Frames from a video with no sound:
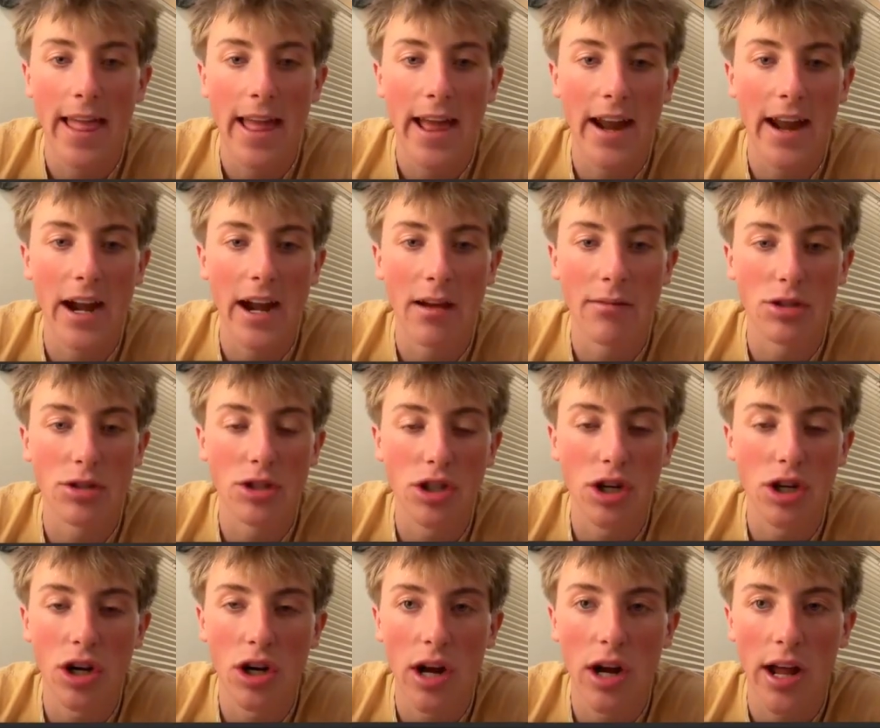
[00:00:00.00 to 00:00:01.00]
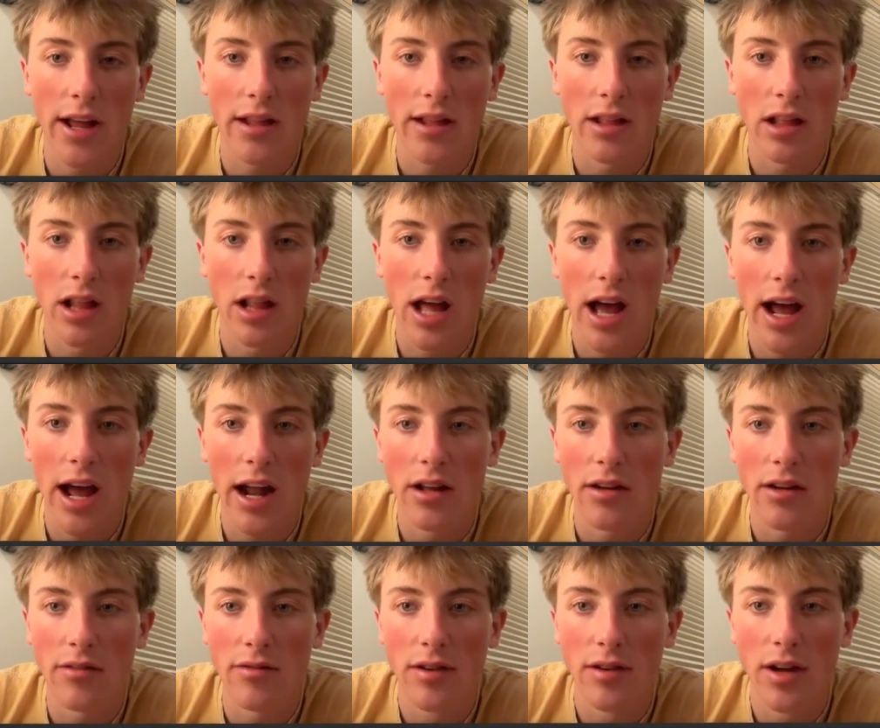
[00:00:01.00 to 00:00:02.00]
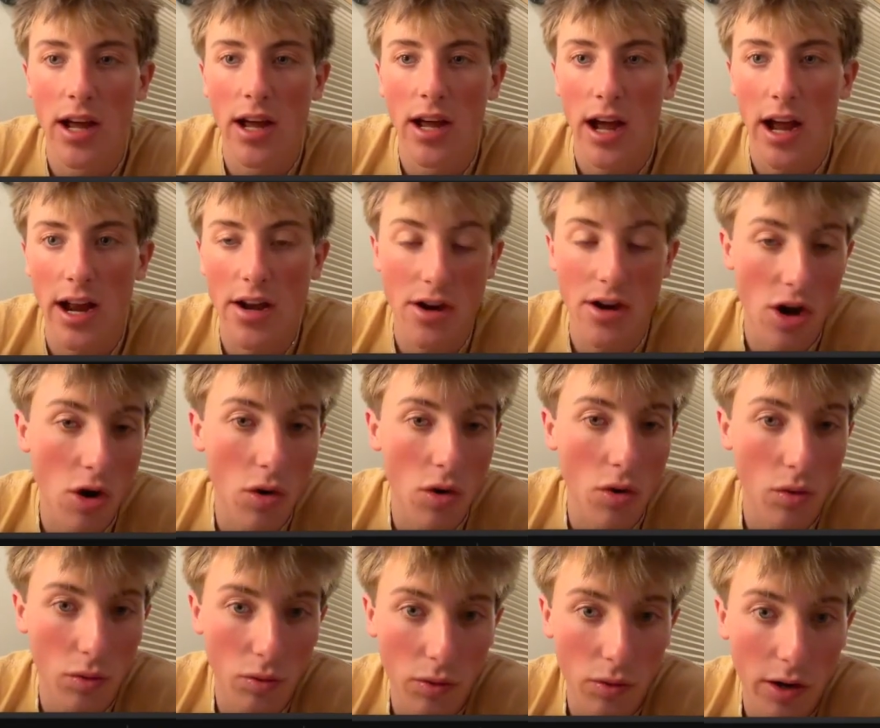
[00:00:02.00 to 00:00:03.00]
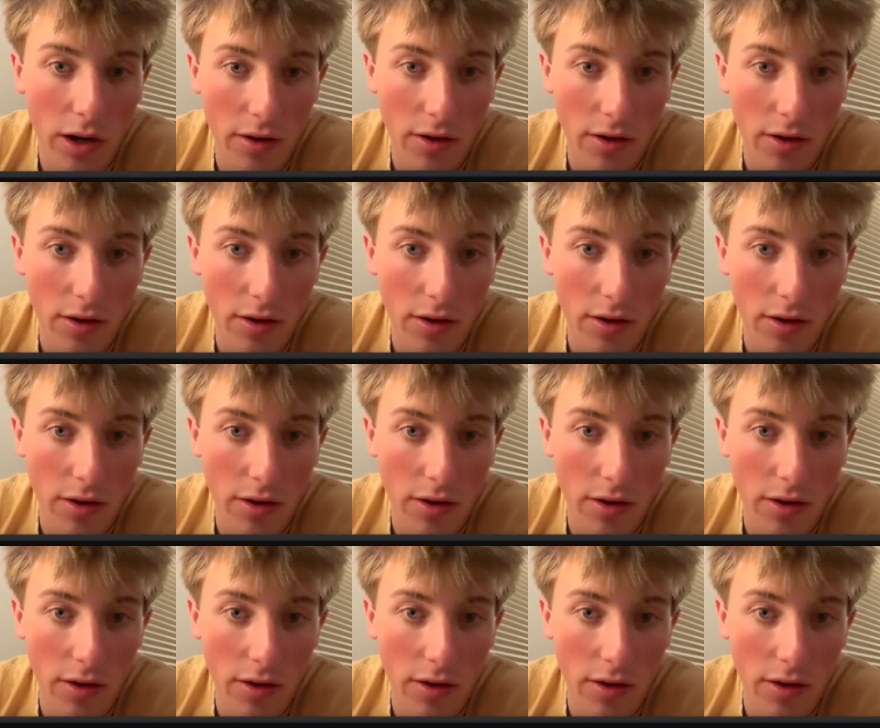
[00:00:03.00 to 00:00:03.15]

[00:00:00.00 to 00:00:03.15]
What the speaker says: And I'm sure I know